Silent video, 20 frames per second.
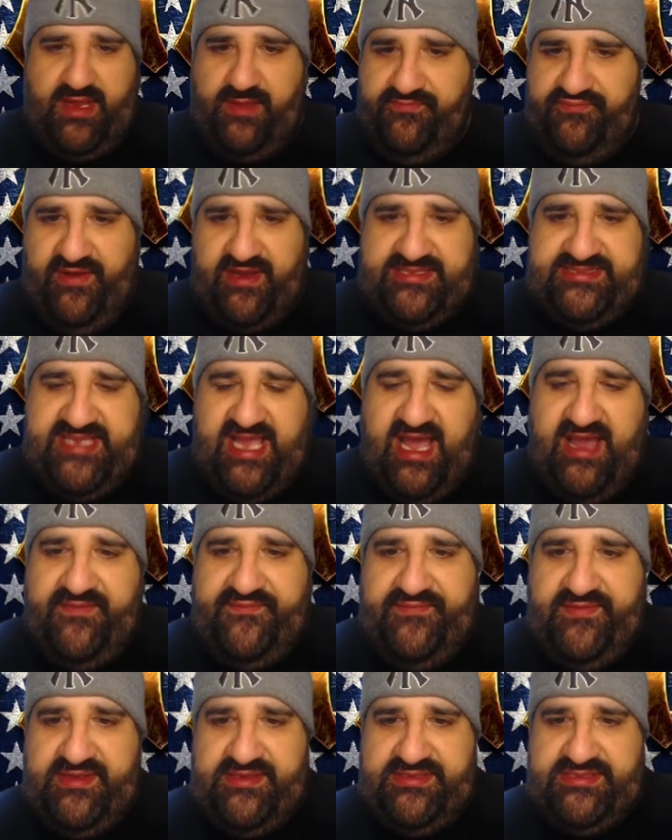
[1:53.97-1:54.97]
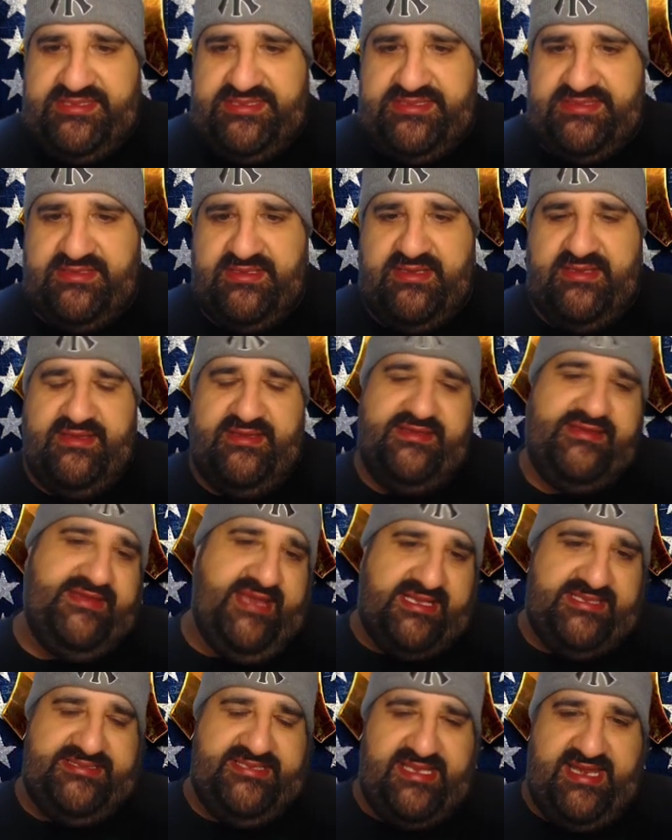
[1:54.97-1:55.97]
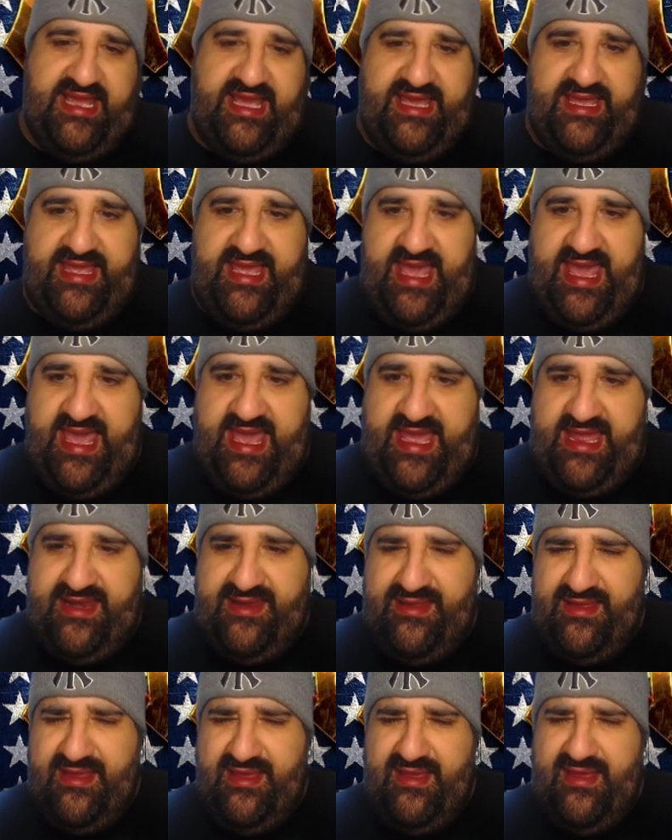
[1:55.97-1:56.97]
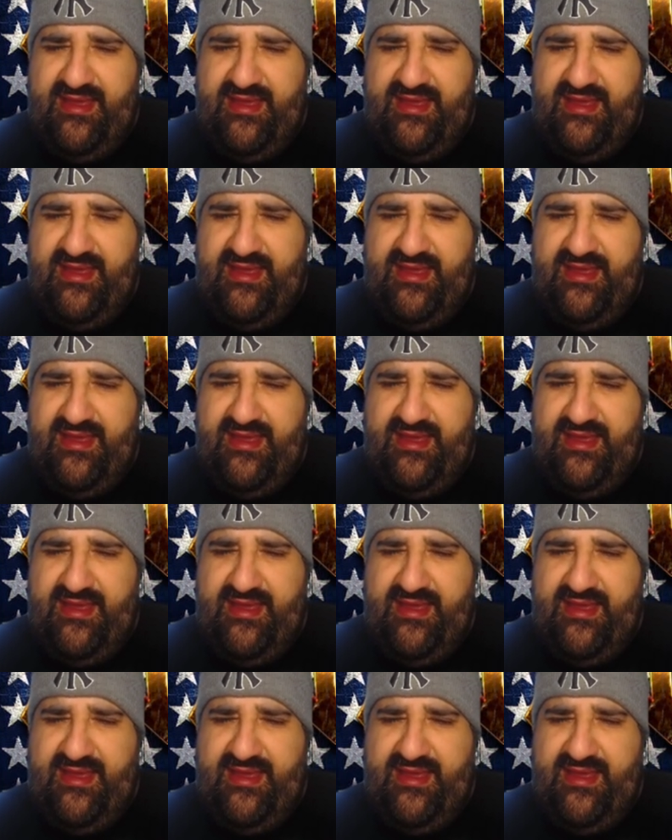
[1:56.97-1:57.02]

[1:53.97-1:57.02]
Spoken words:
press conference yesterday, and